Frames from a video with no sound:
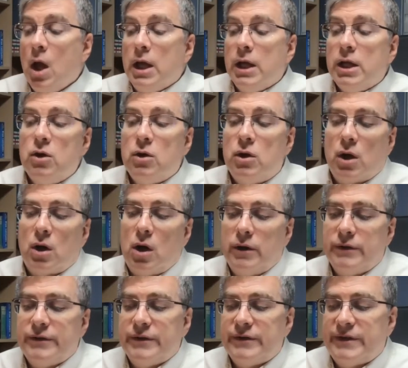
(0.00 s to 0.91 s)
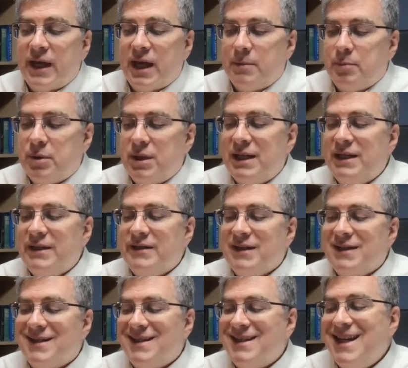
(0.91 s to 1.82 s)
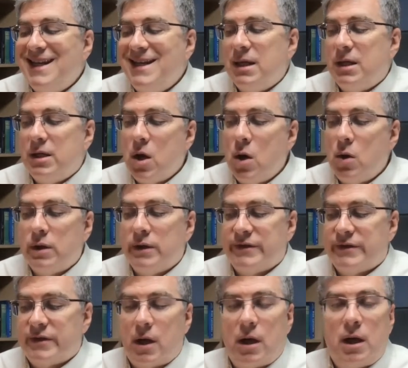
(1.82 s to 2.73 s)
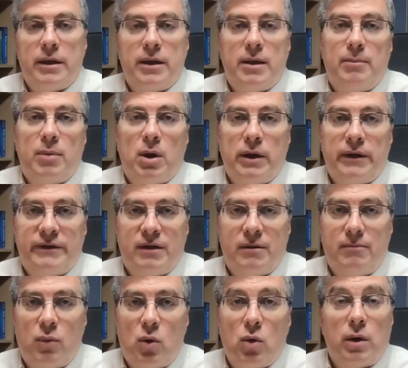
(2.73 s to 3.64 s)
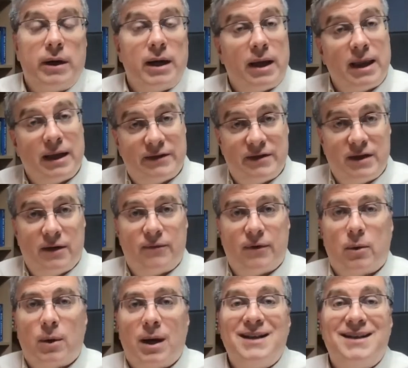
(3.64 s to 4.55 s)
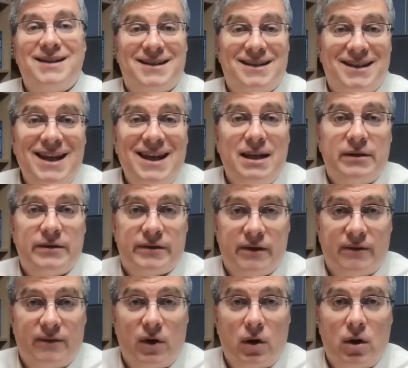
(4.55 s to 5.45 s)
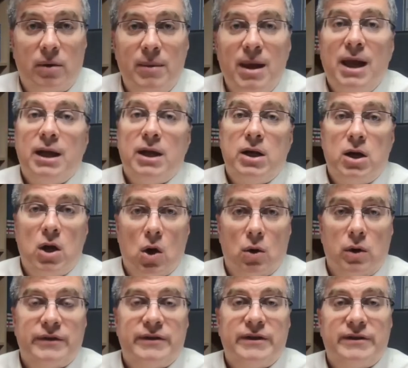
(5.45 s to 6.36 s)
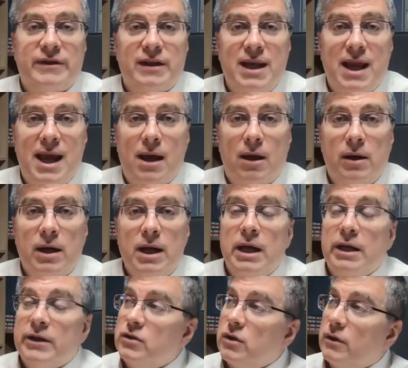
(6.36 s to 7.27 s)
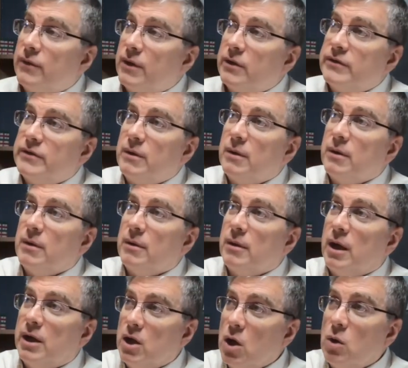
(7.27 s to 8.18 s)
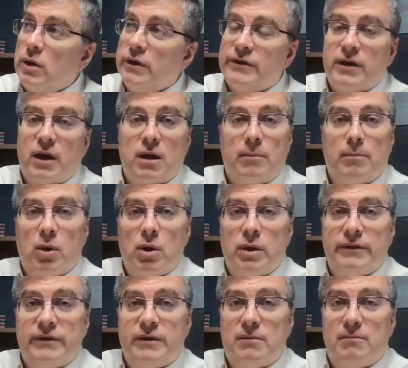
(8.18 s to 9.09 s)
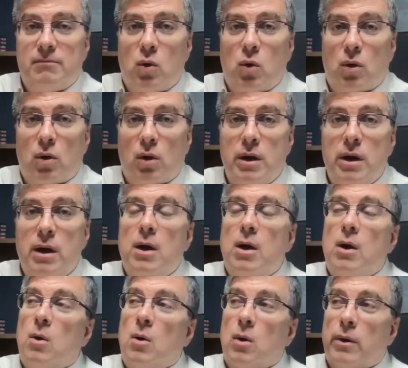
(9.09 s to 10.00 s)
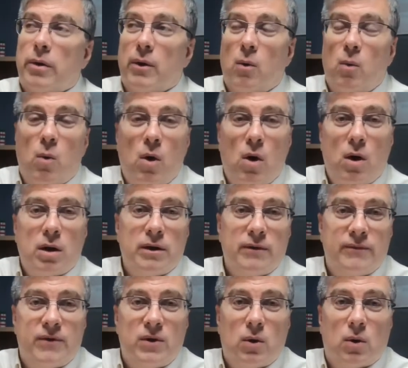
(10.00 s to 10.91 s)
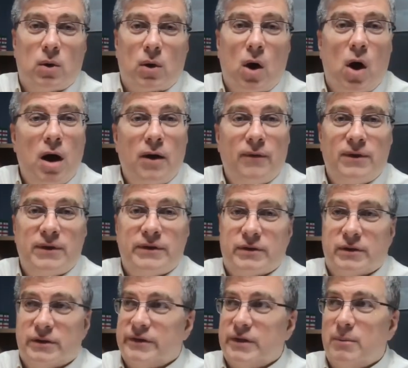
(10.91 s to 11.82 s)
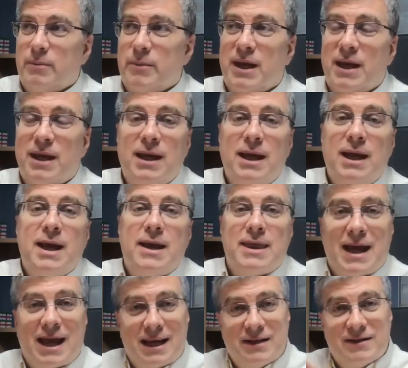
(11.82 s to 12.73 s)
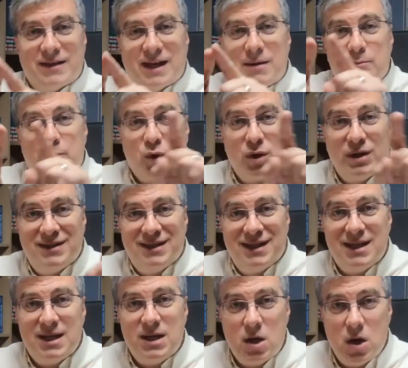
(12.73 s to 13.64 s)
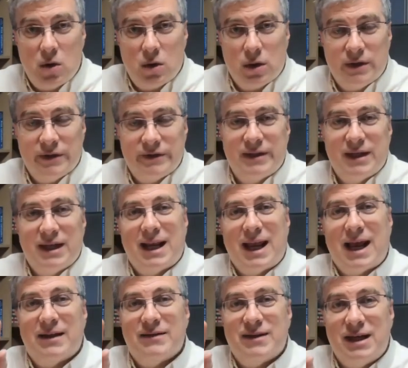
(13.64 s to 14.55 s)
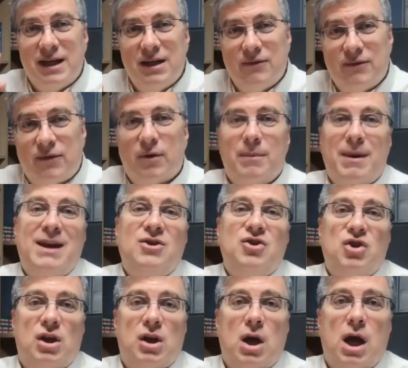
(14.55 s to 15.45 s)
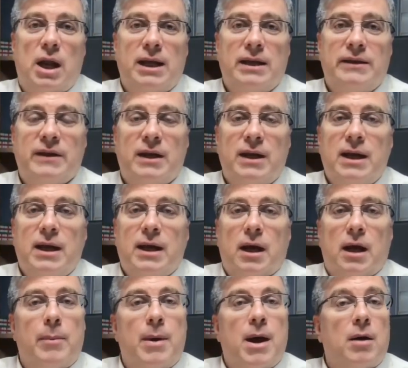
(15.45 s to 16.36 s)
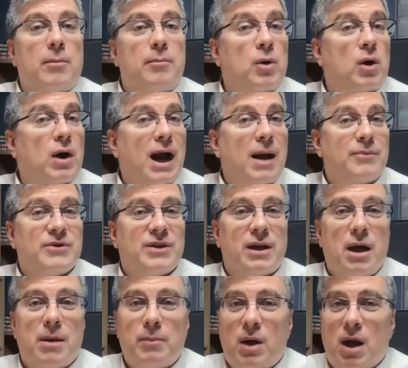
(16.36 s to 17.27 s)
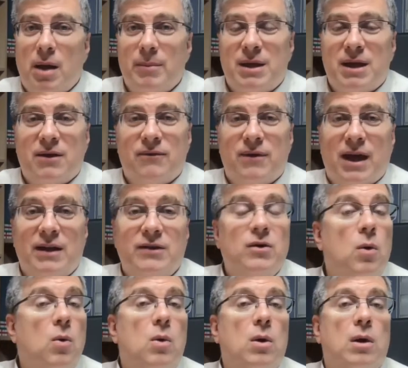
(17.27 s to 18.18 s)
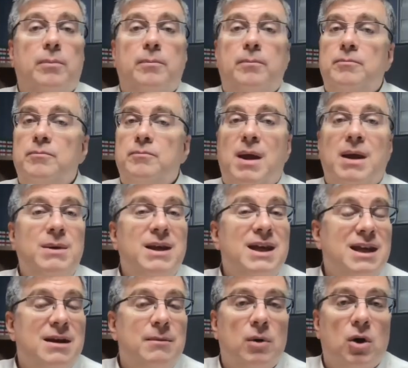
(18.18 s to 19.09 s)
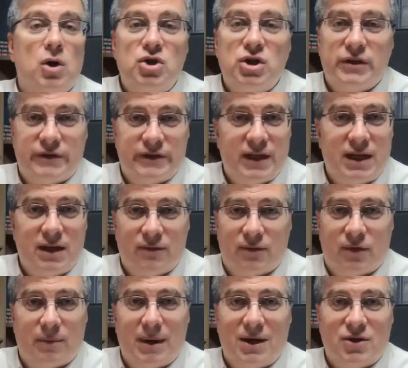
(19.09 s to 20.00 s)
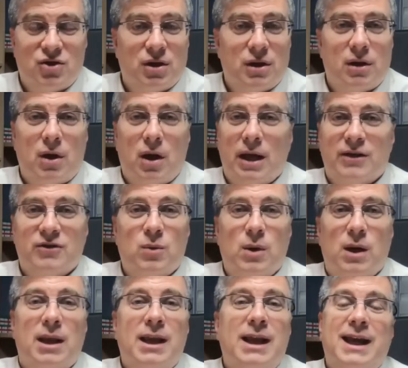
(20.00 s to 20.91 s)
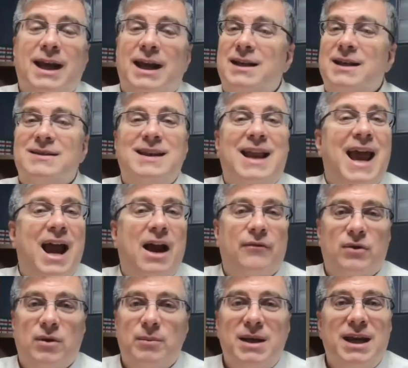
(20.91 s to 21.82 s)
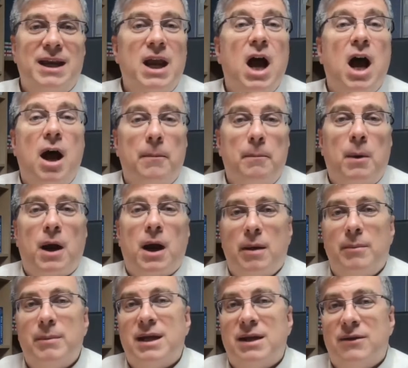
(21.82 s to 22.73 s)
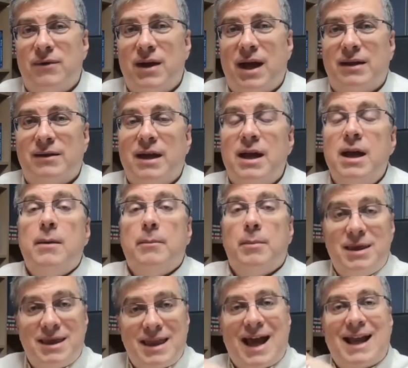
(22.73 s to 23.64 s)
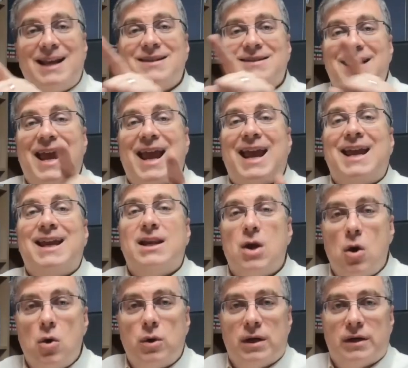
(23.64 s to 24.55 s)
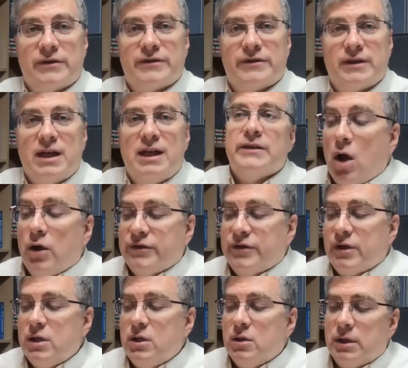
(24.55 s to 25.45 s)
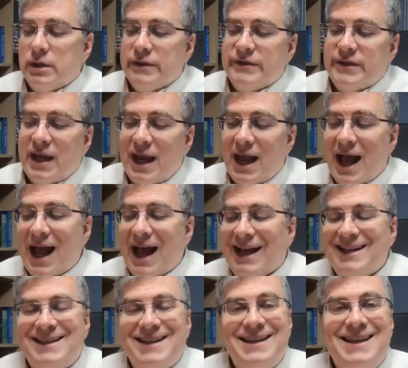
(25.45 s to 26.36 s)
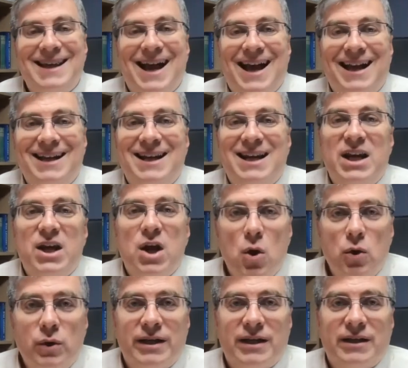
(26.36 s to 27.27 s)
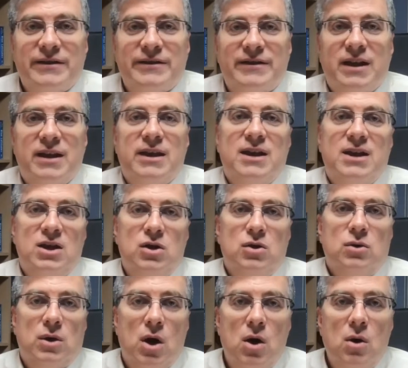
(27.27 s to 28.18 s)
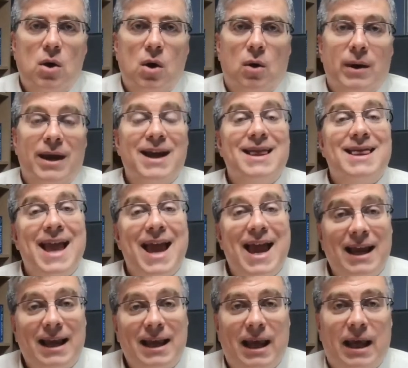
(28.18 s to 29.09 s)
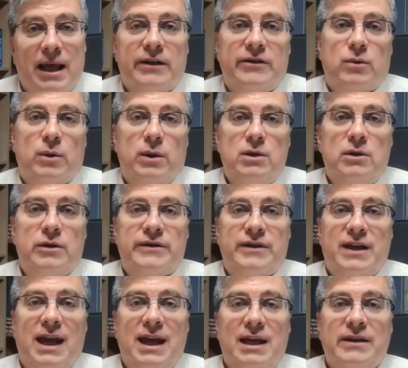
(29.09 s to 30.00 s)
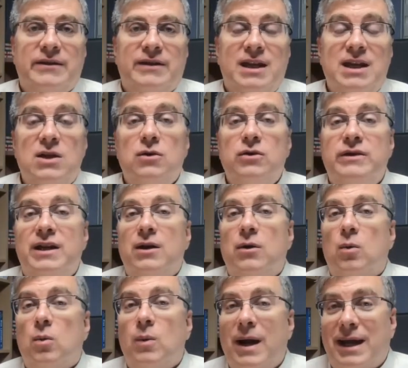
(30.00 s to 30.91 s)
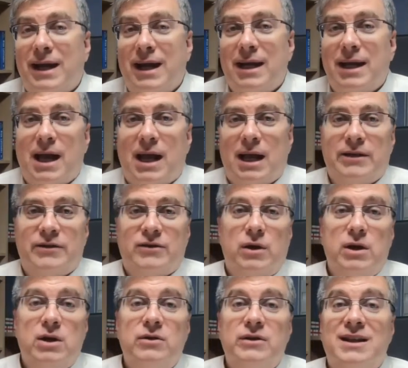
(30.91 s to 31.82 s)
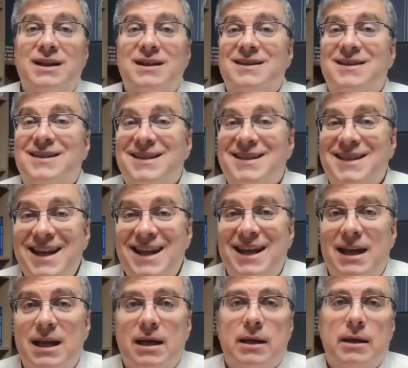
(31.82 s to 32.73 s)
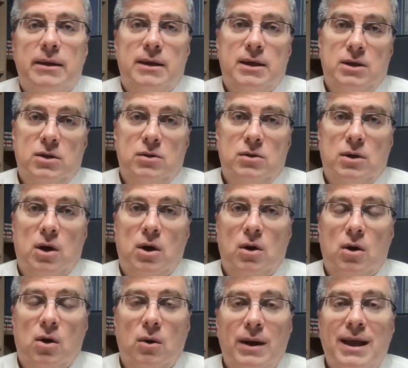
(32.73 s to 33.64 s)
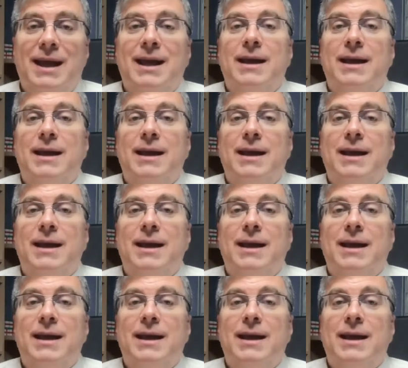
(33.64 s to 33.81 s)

You could also say, please see the notice on the bulletin board. Now that's different, right? See is the verb, notice is a noun. So if there's a notice on a bulletin board or the wall of your office or something, that is a printed notice. It has information on it about perhaps an upcoming event or maybe emergency information as well. It doesn't have to be an upcoming event, but that is a notice. Also, you could say, I did not notice the new logo. In that case, what you're saying is that you didn't recognize or you didn't see the new logo.